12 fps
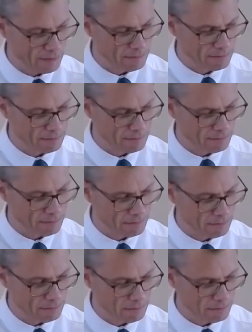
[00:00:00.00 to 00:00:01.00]

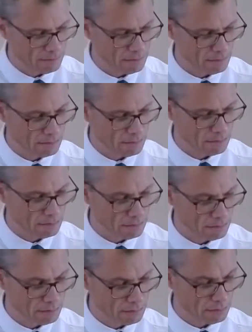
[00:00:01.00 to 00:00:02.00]

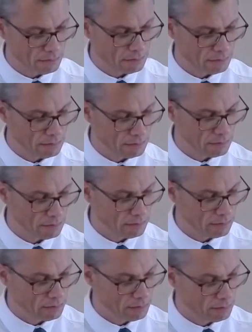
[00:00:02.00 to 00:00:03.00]

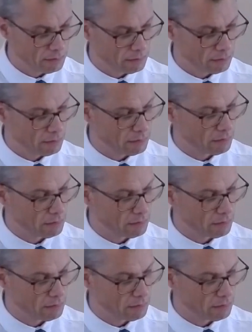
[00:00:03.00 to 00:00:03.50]
No one is speaking in this clip.